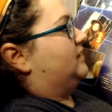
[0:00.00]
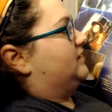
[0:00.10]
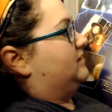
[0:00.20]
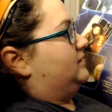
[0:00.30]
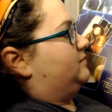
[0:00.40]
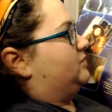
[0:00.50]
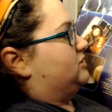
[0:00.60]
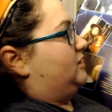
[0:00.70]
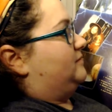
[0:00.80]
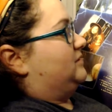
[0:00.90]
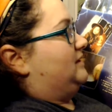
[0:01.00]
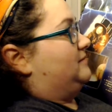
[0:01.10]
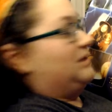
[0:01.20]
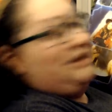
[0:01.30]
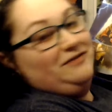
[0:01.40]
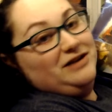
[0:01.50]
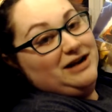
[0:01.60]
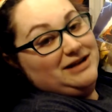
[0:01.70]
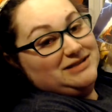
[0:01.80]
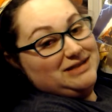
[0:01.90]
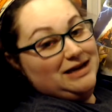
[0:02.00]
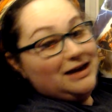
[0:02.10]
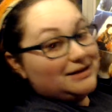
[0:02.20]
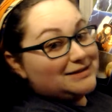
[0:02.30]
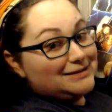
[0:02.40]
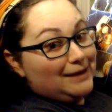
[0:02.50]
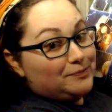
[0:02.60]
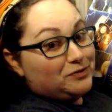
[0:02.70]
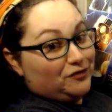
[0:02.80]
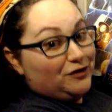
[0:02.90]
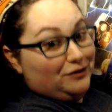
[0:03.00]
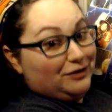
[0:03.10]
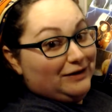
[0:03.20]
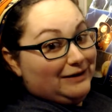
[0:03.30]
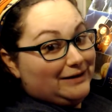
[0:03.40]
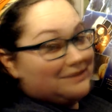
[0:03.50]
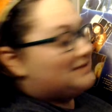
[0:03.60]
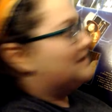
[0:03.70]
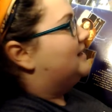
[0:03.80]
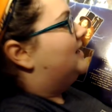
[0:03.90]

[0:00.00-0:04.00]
and conducted by John Debney, and then it has the EXCEPT FOR THESE